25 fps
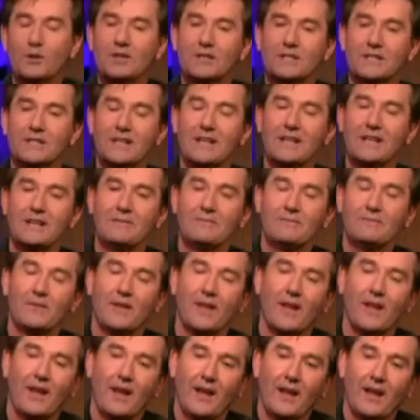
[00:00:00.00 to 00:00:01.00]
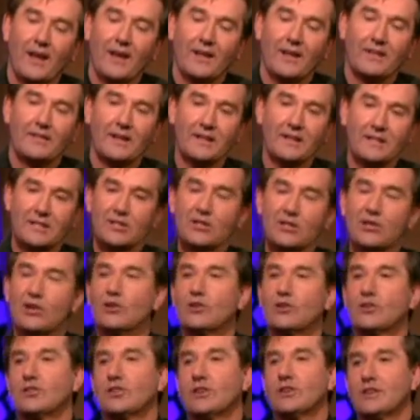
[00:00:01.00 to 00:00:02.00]
you see, that's
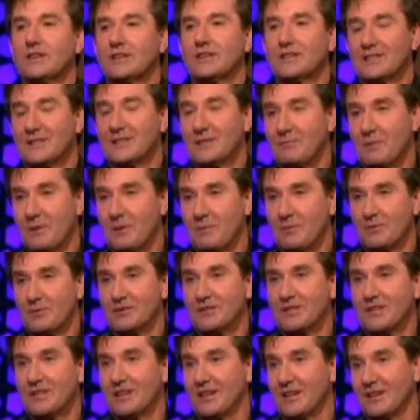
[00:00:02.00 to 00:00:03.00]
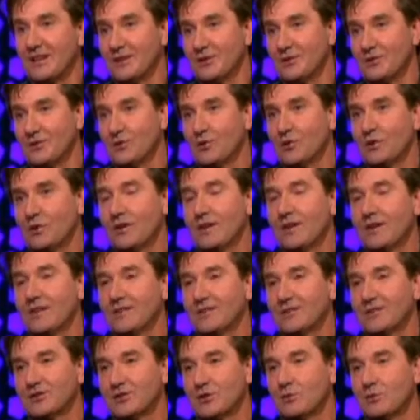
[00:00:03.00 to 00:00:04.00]
another thing. You see people saying,
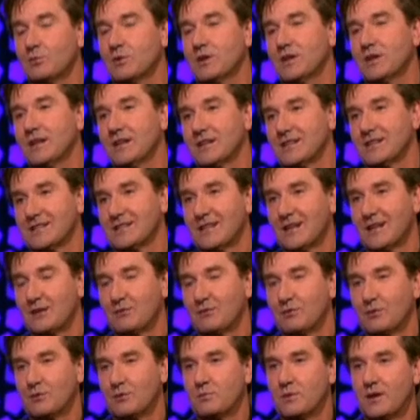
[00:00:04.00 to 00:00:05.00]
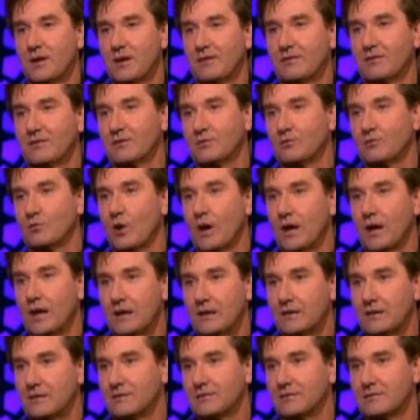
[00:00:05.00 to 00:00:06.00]
somebody else would be having
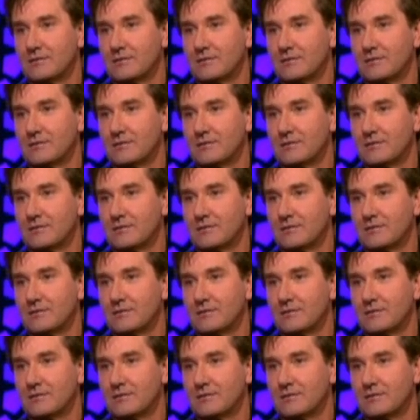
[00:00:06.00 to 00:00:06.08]
wild,